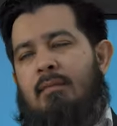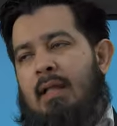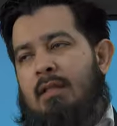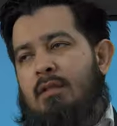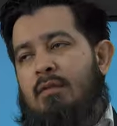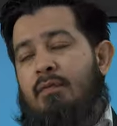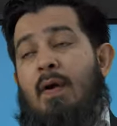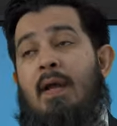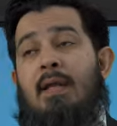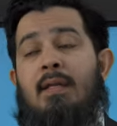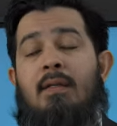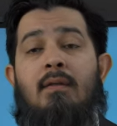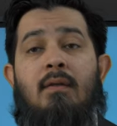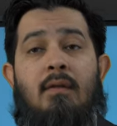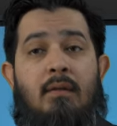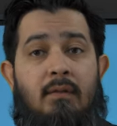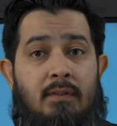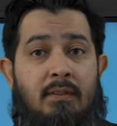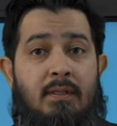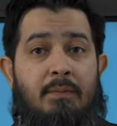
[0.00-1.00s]
That's fine.
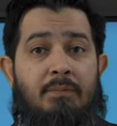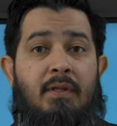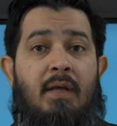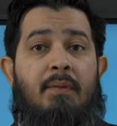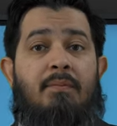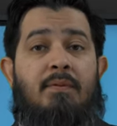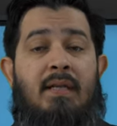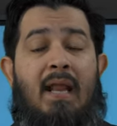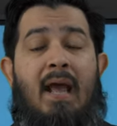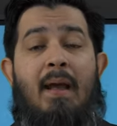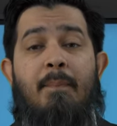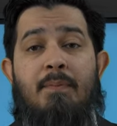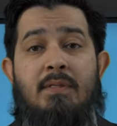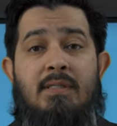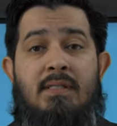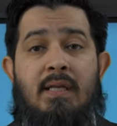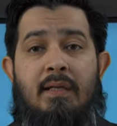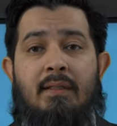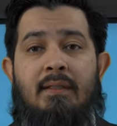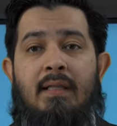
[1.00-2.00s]
Sometimes it
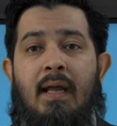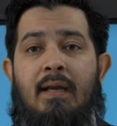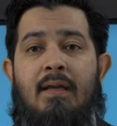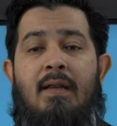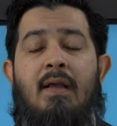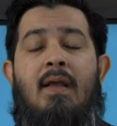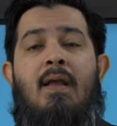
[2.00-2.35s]
happens like that.